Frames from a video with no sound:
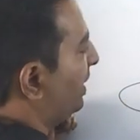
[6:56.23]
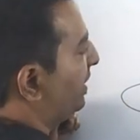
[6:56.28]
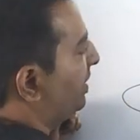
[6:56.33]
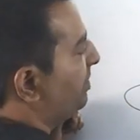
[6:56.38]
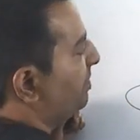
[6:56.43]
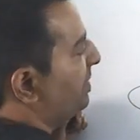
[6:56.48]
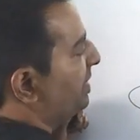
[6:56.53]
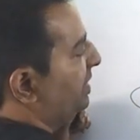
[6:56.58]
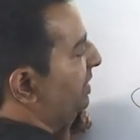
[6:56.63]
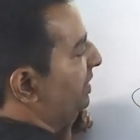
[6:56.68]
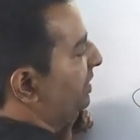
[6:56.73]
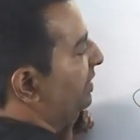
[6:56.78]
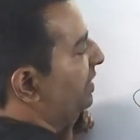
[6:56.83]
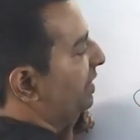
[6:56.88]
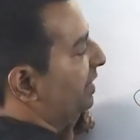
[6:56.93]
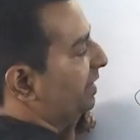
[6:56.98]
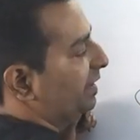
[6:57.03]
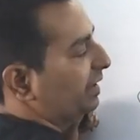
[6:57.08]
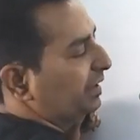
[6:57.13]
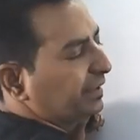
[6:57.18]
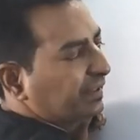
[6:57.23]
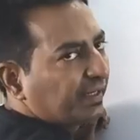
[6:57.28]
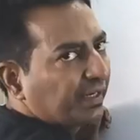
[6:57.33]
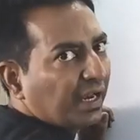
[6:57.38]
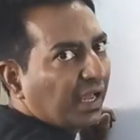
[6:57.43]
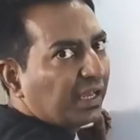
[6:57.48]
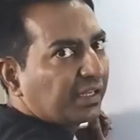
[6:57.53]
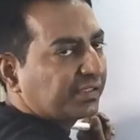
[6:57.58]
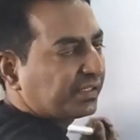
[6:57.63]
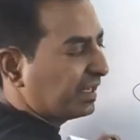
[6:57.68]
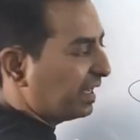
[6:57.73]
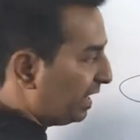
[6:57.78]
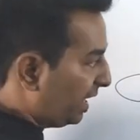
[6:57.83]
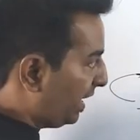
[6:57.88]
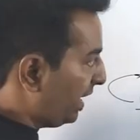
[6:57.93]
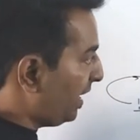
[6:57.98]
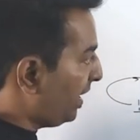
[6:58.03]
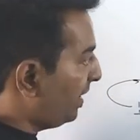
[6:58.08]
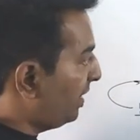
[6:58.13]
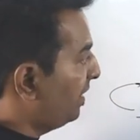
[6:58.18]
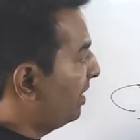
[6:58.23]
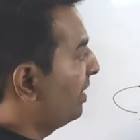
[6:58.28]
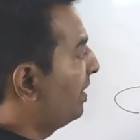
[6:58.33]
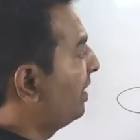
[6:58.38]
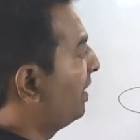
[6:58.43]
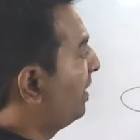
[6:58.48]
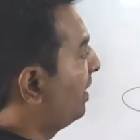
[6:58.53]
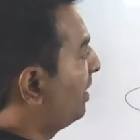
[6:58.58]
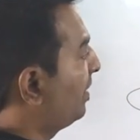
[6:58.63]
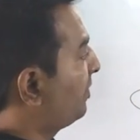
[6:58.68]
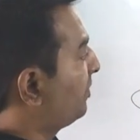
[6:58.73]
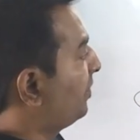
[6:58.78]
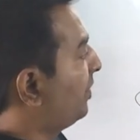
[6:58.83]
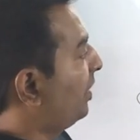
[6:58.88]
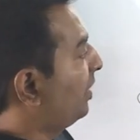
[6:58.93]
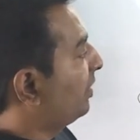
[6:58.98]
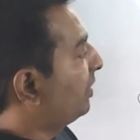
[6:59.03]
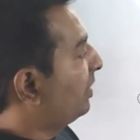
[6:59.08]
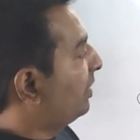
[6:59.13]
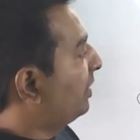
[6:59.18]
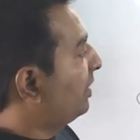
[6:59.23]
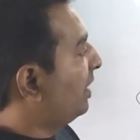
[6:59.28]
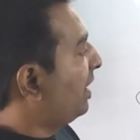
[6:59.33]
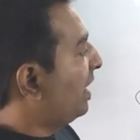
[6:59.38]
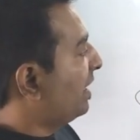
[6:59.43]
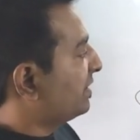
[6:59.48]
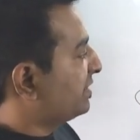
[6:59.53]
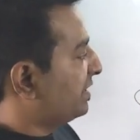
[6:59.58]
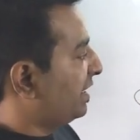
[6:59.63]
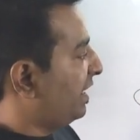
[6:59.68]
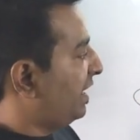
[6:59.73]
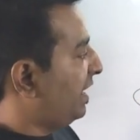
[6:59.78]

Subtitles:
It means this is class A. For class